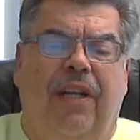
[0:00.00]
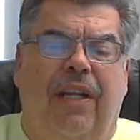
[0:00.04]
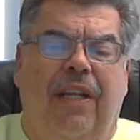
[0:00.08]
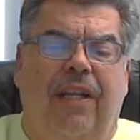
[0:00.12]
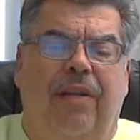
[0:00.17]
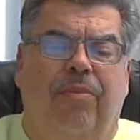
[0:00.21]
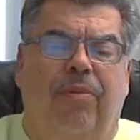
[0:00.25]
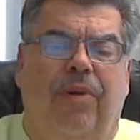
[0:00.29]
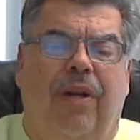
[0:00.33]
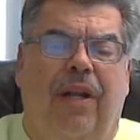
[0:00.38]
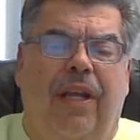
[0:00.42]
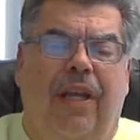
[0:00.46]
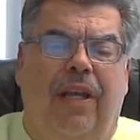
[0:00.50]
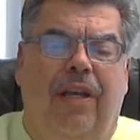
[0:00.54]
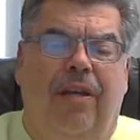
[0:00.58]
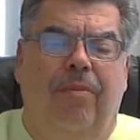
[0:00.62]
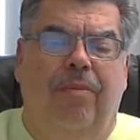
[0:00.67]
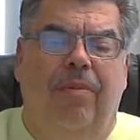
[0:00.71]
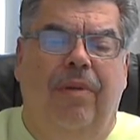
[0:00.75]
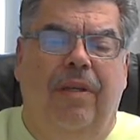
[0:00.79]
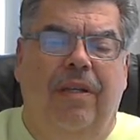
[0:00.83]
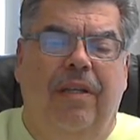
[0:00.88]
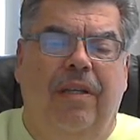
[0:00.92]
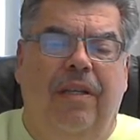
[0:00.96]
Abraham,
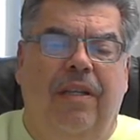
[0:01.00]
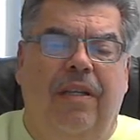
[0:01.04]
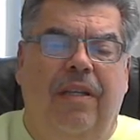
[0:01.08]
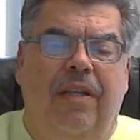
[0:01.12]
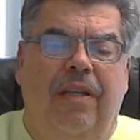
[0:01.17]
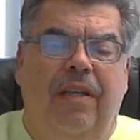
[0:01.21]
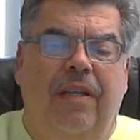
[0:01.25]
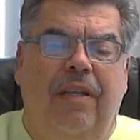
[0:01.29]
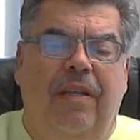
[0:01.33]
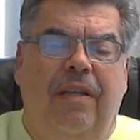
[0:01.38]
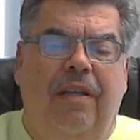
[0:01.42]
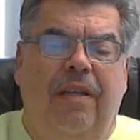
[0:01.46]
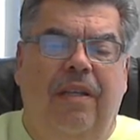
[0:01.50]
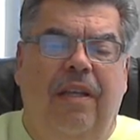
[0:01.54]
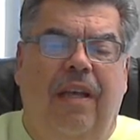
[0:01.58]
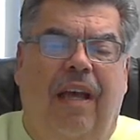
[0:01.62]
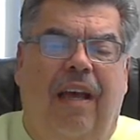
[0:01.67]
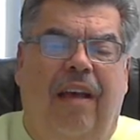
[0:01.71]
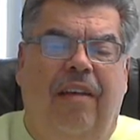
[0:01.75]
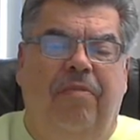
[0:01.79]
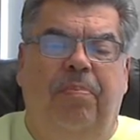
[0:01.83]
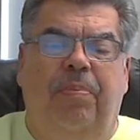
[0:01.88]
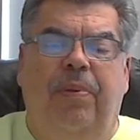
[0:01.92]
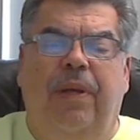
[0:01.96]

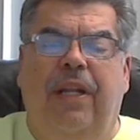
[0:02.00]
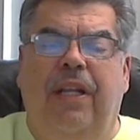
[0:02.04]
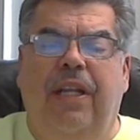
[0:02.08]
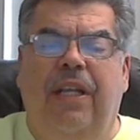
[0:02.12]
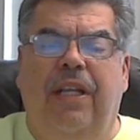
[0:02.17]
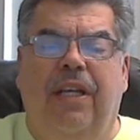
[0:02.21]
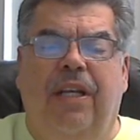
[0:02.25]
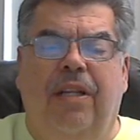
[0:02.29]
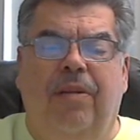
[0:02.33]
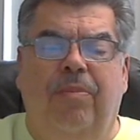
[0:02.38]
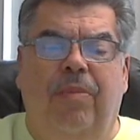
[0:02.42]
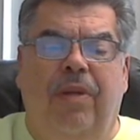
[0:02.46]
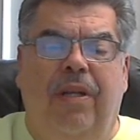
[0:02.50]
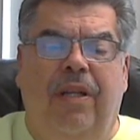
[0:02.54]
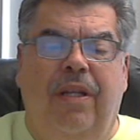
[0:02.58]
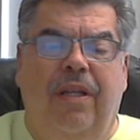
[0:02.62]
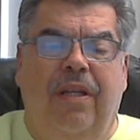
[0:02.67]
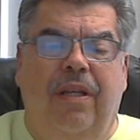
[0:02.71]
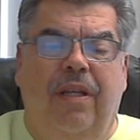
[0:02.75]
have pity on me.